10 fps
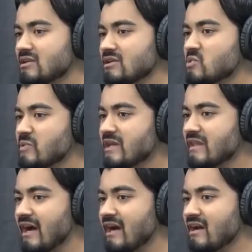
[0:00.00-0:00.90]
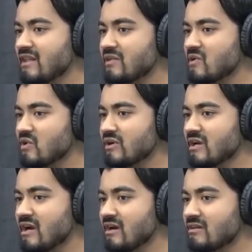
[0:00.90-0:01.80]
A little bit of that. I thought,
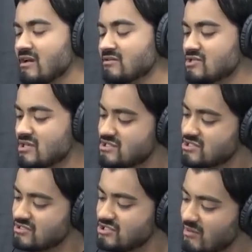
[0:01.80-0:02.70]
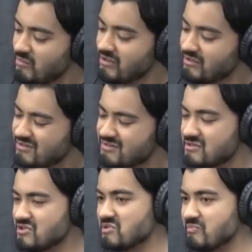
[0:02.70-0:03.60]
yeah, I'll jump on
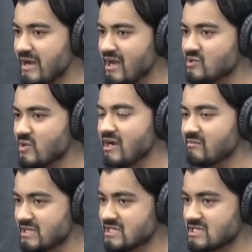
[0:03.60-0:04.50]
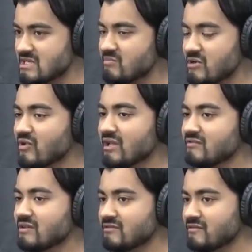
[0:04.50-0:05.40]
not the bandwagon, but this is going to be
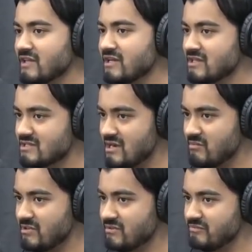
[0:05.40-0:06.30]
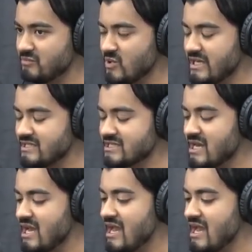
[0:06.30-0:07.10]
relevant for the next couple of weeks.